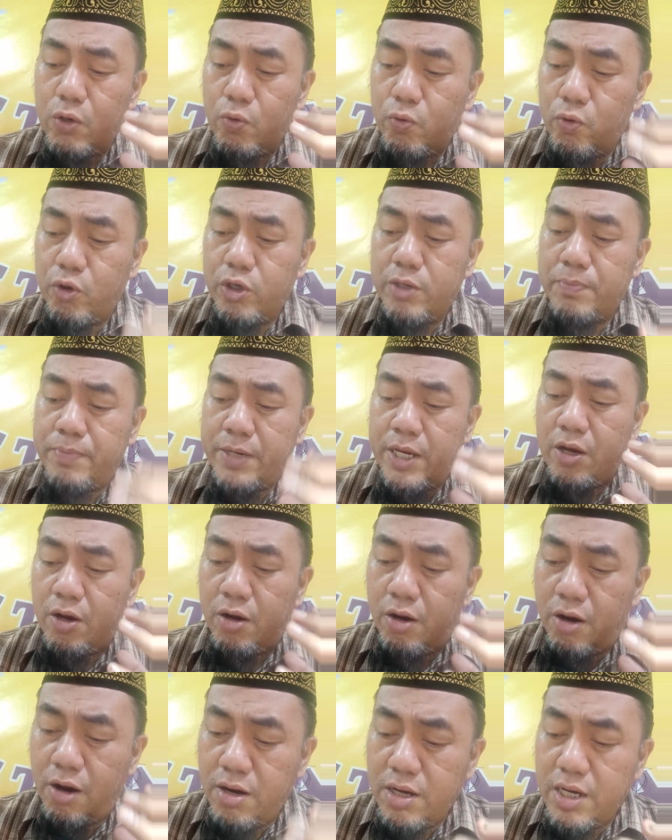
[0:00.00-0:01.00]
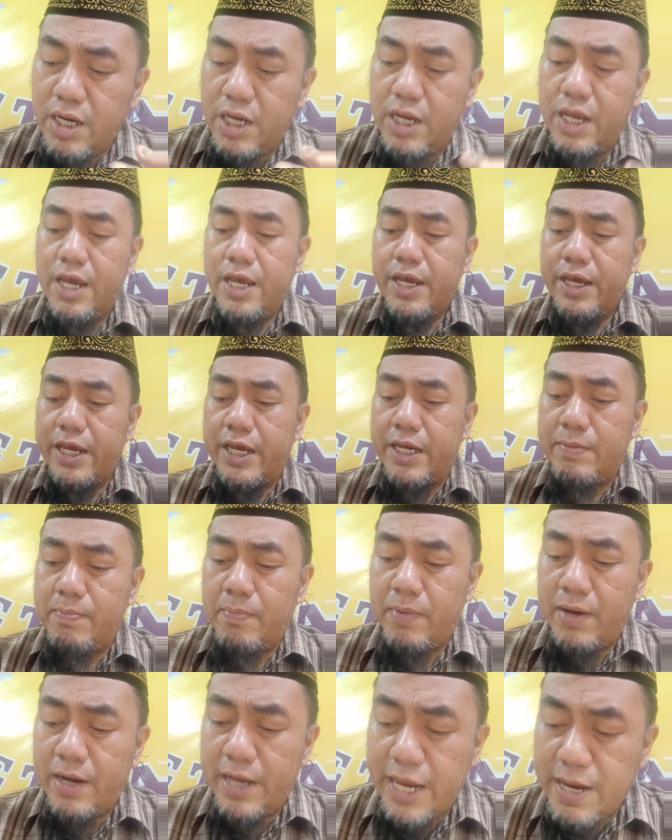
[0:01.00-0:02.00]
would be holy
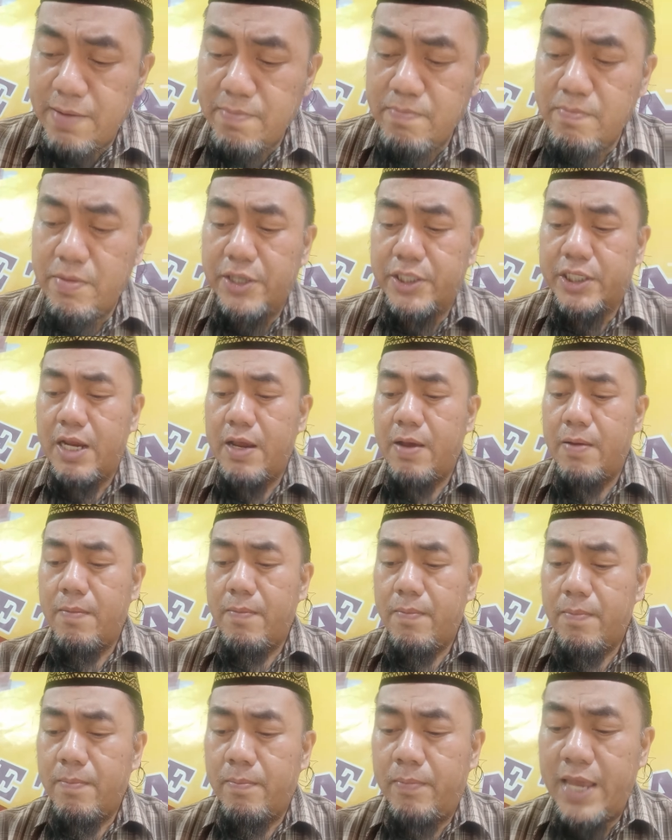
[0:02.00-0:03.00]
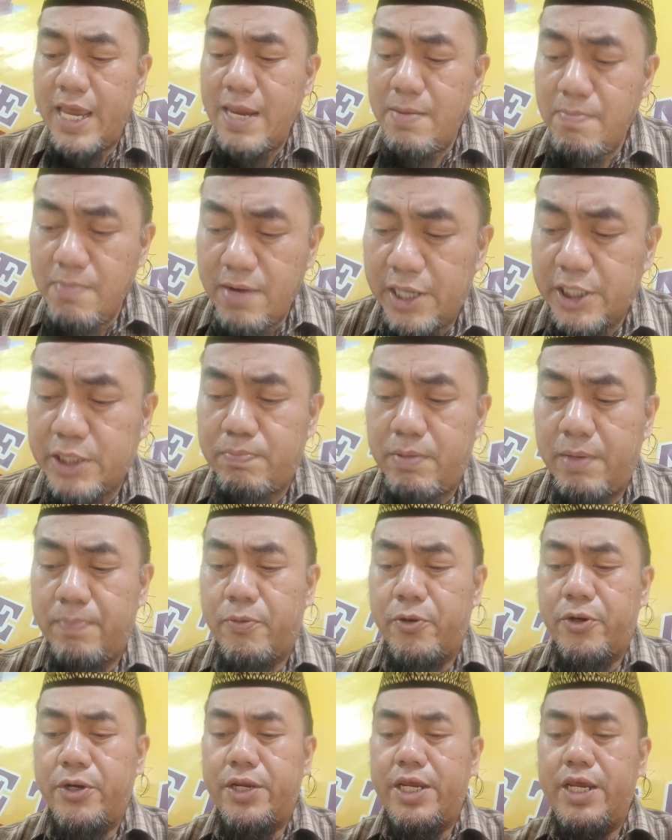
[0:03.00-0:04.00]
and blameless
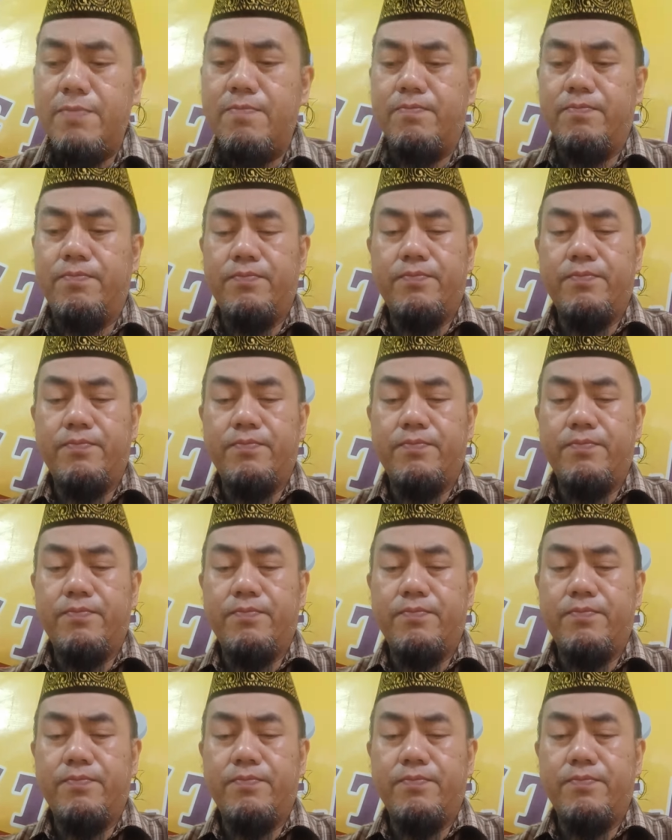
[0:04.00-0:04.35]
before Him.